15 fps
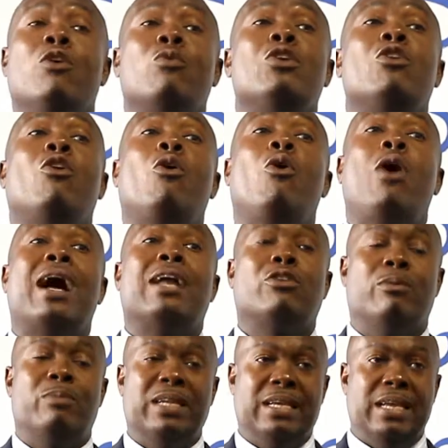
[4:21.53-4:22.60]
we owe an
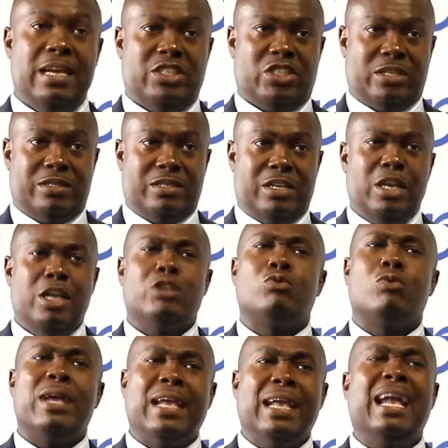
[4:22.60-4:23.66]
obligation
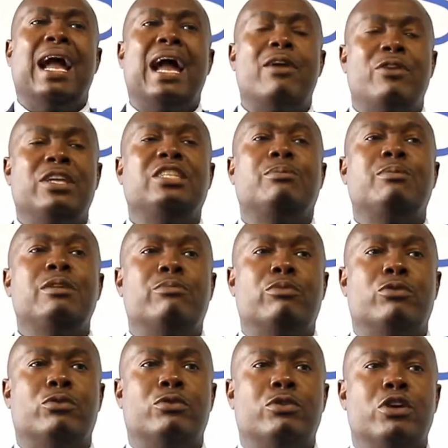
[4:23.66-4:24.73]
to encourage people